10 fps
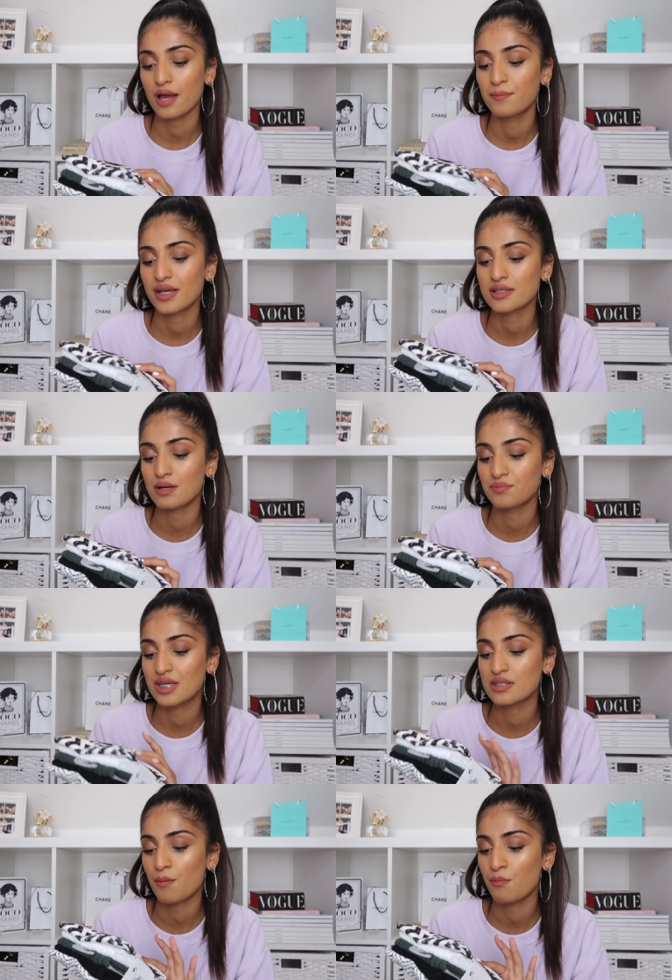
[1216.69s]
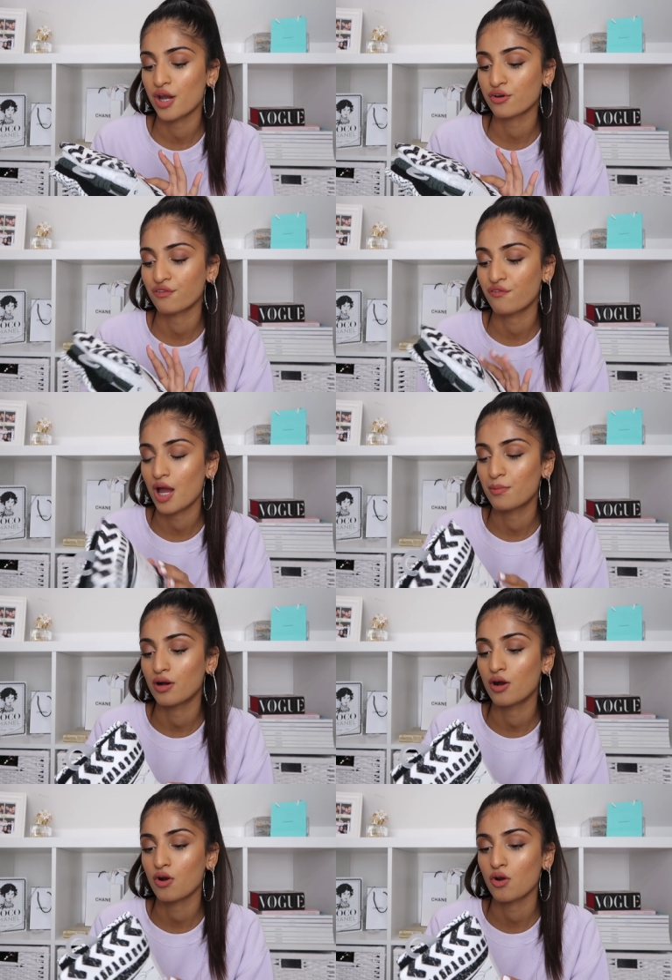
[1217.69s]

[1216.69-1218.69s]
I picked up these microfiber